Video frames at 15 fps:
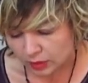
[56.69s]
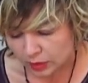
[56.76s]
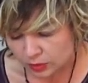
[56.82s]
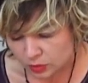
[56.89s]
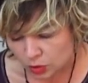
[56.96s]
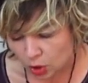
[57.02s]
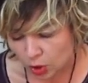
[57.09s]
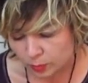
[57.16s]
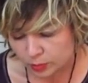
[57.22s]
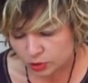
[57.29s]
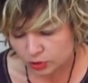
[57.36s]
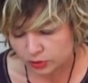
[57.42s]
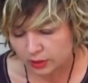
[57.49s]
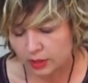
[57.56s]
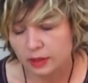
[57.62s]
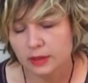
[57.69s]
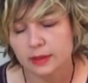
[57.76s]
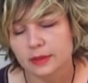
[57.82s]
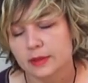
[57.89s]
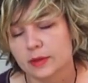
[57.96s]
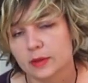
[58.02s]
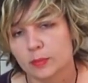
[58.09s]
it's
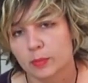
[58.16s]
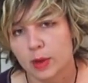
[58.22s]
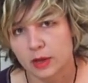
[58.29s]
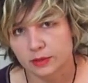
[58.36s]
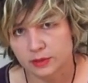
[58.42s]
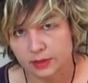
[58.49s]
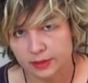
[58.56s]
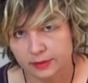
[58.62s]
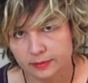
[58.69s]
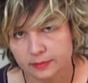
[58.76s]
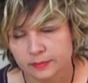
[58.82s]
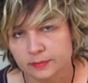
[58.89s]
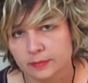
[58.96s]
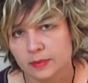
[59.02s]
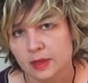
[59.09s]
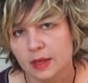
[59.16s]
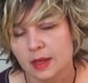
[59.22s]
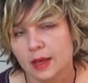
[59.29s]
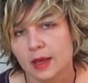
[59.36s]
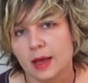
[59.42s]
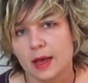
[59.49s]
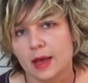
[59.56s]
optional butter.
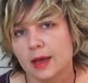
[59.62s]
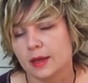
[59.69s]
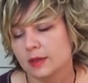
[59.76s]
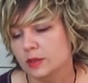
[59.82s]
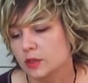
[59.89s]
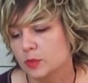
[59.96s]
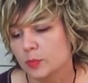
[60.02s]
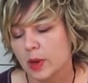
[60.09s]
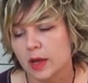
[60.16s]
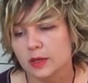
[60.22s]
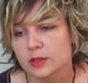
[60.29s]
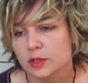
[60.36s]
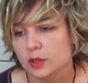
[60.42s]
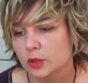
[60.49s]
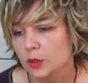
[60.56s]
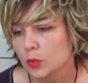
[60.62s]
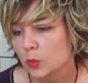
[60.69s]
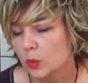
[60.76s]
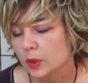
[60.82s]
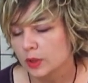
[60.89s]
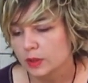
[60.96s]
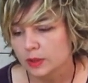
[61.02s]
And butter
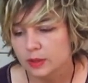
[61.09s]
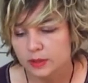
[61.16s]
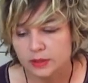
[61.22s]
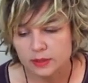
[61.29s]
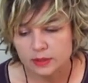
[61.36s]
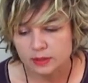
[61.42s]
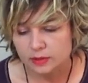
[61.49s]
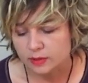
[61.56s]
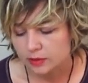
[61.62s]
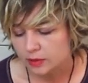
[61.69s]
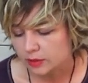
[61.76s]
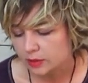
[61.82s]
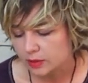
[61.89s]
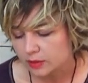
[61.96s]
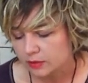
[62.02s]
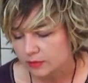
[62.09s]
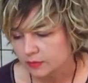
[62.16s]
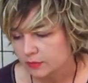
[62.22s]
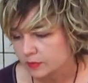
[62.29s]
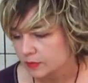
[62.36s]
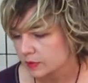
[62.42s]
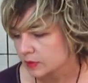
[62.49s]
will give
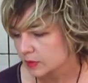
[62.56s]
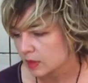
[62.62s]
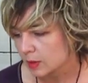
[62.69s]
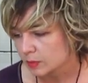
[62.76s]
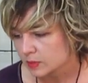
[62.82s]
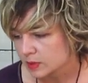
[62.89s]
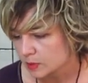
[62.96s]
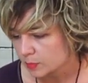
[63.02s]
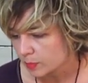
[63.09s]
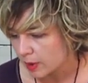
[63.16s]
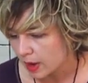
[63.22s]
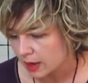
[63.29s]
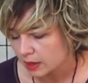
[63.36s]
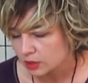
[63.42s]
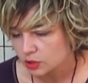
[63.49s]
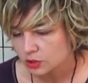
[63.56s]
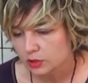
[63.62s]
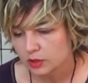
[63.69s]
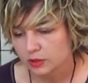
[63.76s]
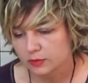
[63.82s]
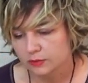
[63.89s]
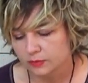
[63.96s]
some special